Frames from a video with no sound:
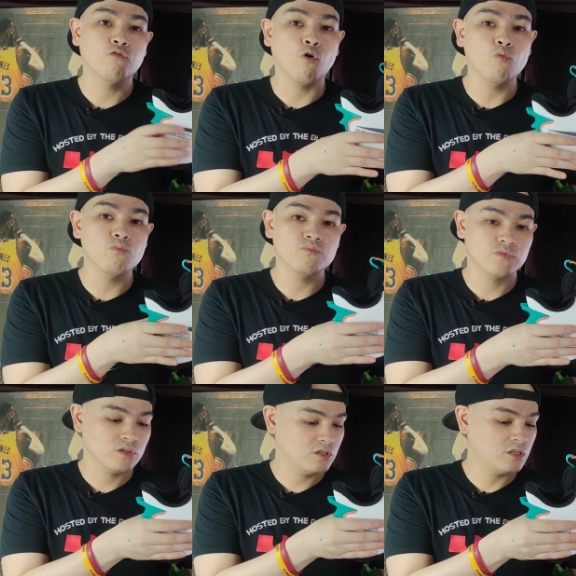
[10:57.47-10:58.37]
foam
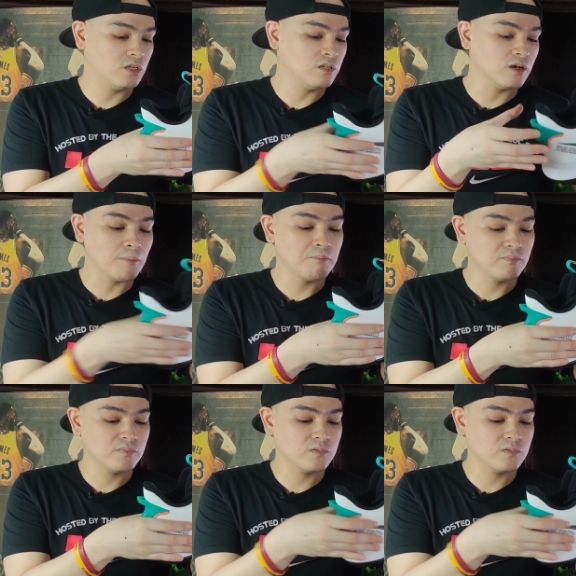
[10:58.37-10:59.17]
heel cup,